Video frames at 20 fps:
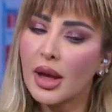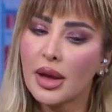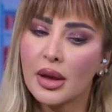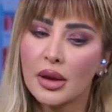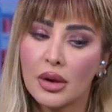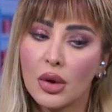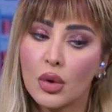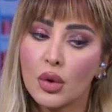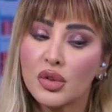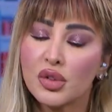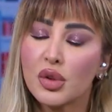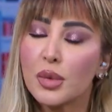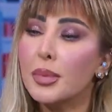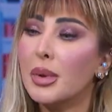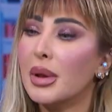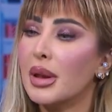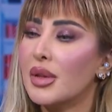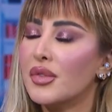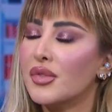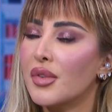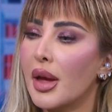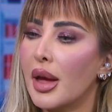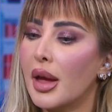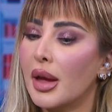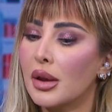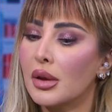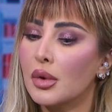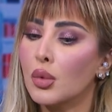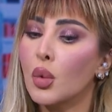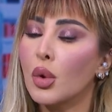I also believe
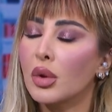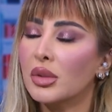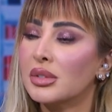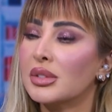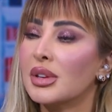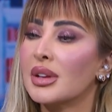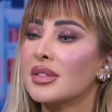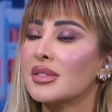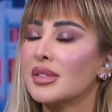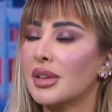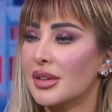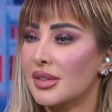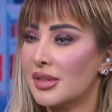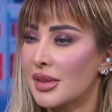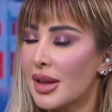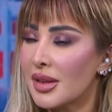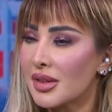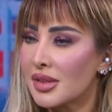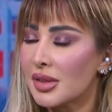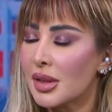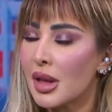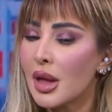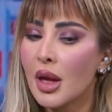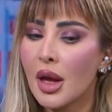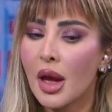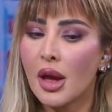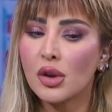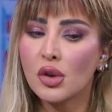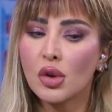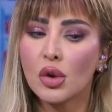in wanting success
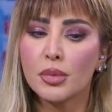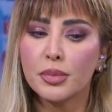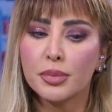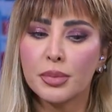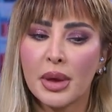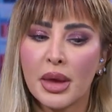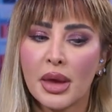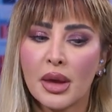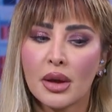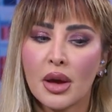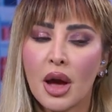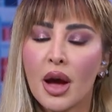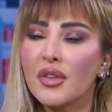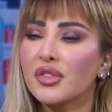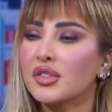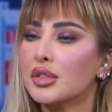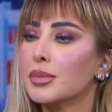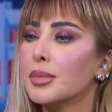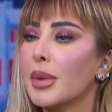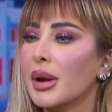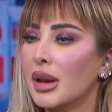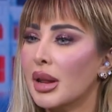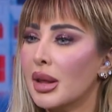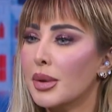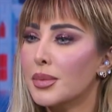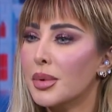and not being after money,